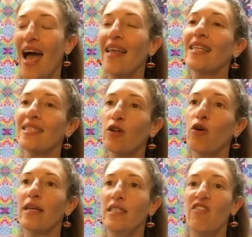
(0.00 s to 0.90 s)
And that's that
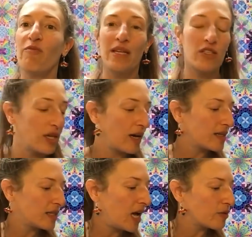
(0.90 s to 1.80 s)
whole idea of being stuck in
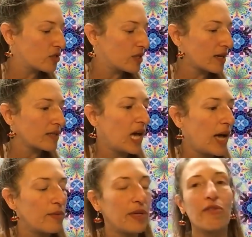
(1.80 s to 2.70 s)
time. You're stuck in
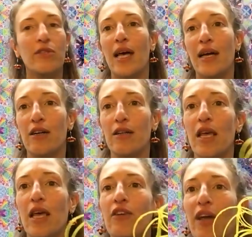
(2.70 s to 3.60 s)
time, you're being recycled,
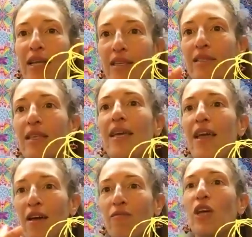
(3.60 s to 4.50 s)
you're endlessly
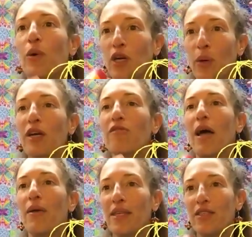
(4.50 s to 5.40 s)
going
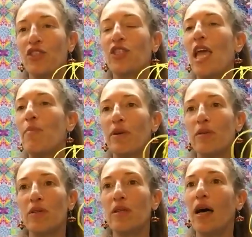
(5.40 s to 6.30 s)
around this shape, but
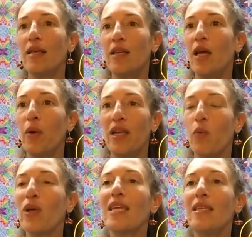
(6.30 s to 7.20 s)
not in a
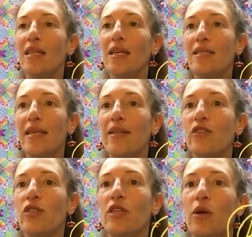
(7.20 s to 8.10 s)
willy-nilly
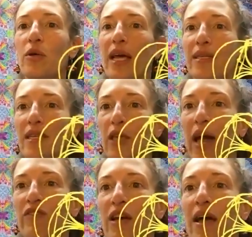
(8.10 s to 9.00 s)
sense. You know, like I said, you
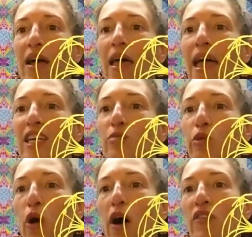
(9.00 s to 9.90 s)
have to explore
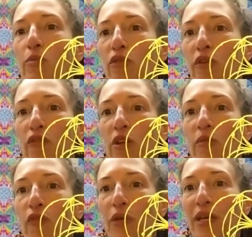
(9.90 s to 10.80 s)
all the periphery
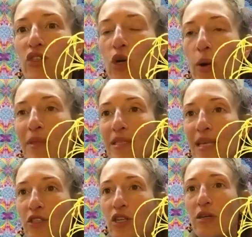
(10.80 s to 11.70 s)
before you get to go up the
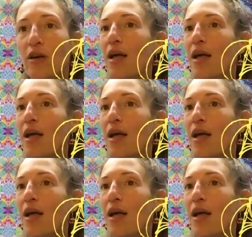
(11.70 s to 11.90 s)
center.